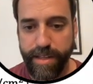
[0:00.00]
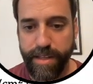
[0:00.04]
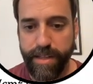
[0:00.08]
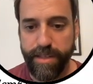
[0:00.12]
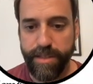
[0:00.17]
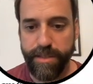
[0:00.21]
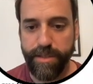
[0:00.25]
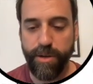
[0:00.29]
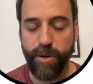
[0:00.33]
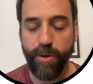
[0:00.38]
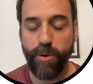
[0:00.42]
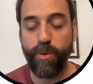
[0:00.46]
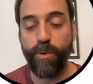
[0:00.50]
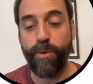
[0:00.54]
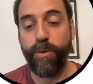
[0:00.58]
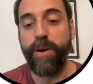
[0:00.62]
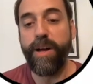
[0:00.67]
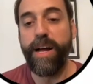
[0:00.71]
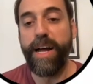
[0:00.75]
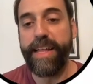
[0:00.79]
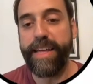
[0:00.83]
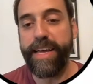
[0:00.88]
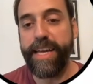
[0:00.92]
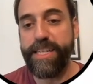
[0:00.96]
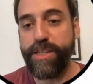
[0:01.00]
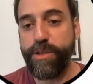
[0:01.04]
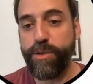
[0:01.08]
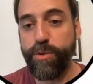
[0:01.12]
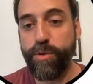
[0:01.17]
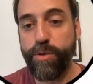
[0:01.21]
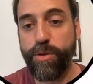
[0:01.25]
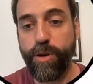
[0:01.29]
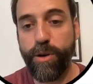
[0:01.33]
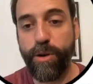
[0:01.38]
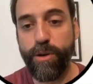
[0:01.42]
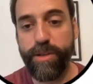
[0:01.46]
So I guess you
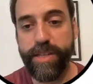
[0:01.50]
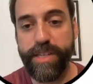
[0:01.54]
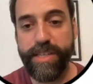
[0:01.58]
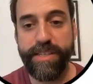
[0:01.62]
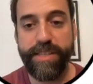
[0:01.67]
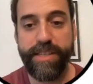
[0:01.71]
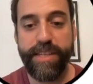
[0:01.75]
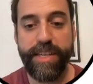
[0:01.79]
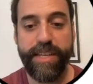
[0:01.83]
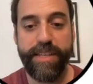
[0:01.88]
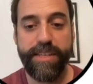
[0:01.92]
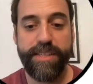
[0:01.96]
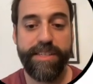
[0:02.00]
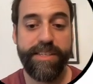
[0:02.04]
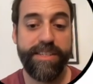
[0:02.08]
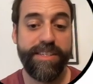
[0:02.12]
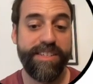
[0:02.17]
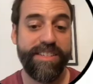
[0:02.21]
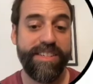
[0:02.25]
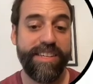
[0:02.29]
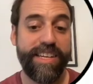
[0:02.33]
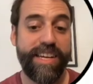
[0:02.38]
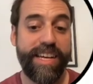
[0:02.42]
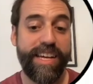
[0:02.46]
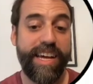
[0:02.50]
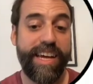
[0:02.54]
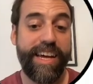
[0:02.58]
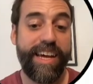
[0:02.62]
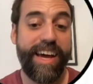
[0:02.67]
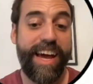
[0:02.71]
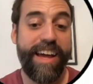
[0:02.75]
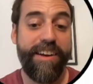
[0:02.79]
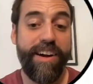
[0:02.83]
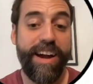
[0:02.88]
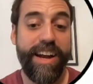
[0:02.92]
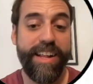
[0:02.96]
could call these things
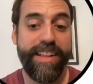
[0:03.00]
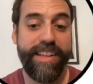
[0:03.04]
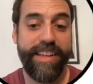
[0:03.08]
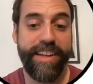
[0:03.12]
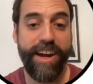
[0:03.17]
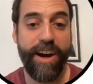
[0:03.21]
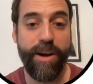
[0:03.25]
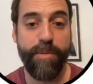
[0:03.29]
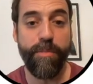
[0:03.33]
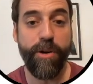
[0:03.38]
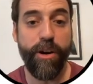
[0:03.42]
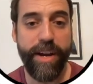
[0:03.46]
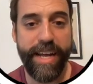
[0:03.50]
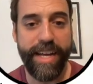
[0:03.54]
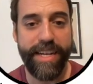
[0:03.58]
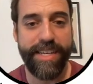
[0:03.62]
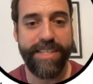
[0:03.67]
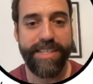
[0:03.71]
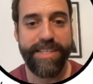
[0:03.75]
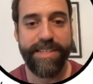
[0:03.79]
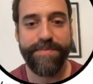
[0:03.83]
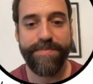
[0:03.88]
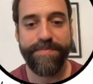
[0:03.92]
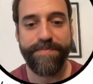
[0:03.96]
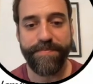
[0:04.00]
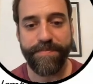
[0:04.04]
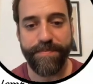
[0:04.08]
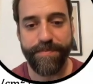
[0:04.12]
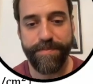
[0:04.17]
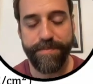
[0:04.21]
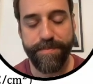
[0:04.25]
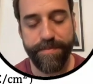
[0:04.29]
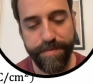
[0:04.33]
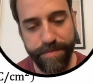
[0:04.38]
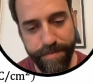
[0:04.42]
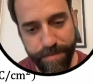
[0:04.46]
chirality harmonics.
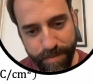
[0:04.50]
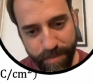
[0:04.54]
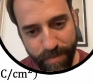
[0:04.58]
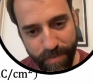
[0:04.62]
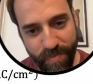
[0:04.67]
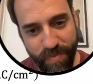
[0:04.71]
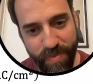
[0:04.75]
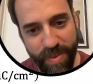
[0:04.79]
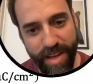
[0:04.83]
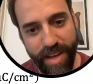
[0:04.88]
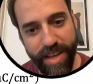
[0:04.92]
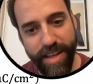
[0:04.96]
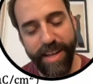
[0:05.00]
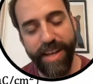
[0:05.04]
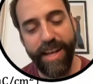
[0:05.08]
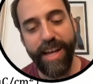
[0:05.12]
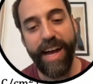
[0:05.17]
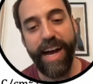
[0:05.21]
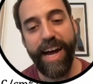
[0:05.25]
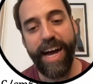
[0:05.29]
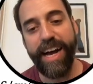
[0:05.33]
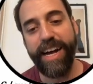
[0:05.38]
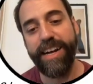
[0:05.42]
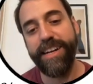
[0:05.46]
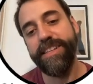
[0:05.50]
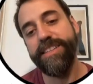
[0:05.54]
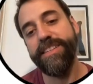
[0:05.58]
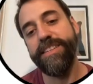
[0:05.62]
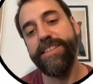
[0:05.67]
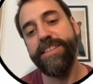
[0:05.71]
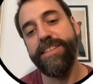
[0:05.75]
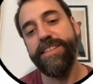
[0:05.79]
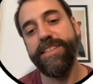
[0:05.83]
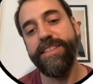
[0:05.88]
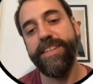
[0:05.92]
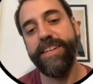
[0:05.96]
And
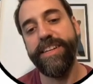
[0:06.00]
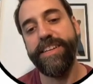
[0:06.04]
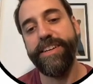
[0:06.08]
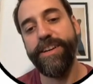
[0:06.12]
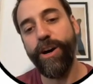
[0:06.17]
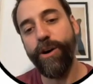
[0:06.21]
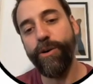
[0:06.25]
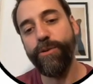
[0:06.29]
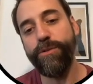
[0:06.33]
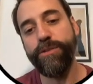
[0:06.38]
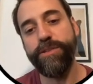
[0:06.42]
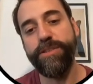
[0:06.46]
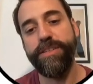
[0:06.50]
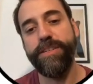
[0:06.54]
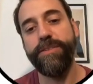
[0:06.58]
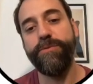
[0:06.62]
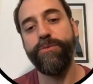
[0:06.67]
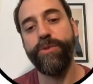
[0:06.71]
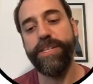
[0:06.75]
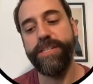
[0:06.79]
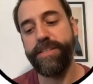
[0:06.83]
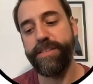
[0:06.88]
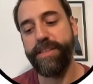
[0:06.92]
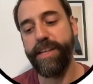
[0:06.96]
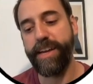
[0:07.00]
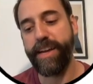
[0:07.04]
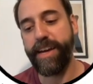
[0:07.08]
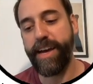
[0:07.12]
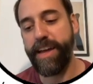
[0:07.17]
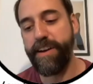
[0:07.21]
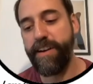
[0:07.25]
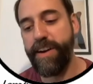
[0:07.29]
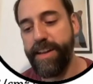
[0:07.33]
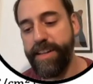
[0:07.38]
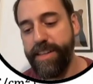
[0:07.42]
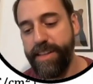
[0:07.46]
the nodes in which the
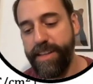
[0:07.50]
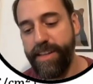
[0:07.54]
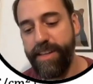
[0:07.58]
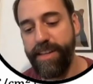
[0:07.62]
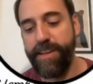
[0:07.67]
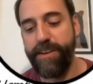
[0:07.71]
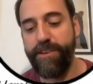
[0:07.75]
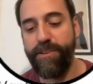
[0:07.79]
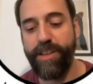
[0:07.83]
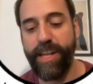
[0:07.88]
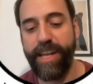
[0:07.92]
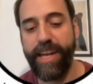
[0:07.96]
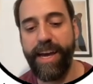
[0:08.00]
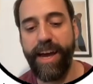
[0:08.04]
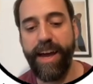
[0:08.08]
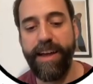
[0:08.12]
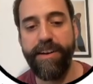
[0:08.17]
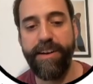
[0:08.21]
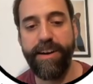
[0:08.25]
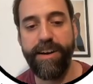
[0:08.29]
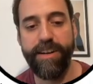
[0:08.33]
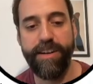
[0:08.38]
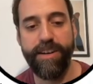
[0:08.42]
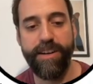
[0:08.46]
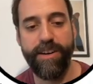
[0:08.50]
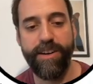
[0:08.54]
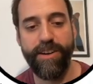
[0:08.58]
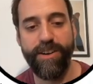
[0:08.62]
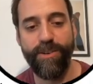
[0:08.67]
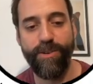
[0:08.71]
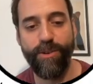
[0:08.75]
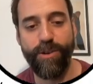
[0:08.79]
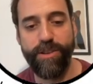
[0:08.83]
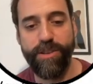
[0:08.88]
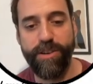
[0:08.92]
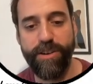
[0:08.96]
chirality or the chiral
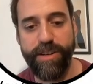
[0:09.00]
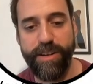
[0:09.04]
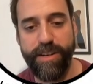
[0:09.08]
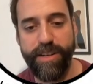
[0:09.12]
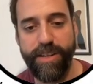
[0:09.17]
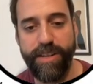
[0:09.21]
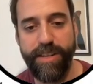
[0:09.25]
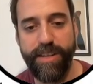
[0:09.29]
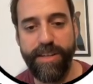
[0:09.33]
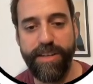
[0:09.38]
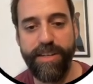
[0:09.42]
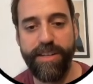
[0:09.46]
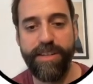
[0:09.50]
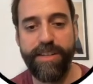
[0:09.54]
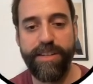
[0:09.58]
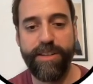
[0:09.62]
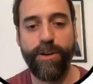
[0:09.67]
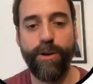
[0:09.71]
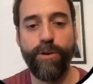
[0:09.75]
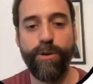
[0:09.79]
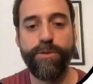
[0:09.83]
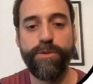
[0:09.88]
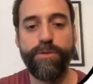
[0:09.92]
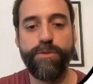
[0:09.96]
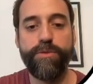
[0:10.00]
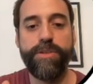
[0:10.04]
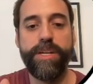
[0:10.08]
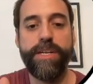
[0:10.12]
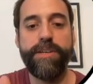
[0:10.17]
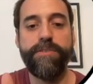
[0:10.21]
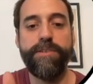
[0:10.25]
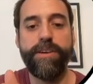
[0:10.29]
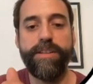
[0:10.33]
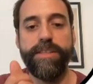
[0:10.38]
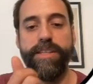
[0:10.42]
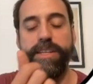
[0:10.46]
order goes to
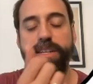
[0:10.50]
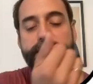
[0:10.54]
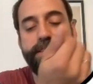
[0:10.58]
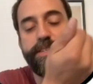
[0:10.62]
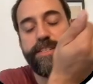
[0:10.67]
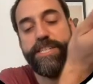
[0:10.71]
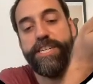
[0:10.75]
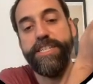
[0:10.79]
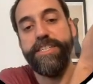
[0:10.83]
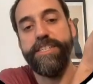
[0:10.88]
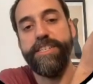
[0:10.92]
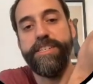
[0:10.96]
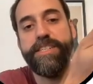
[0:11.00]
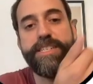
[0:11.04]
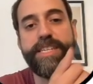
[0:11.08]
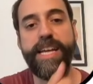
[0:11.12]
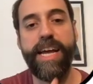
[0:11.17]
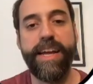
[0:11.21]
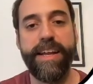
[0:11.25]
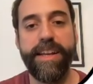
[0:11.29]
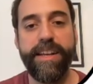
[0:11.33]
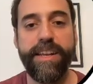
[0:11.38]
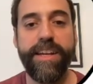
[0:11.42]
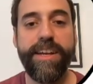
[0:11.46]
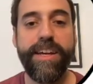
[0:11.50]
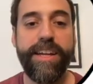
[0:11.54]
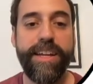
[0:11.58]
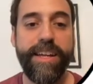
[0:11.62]
zero and then changes sign,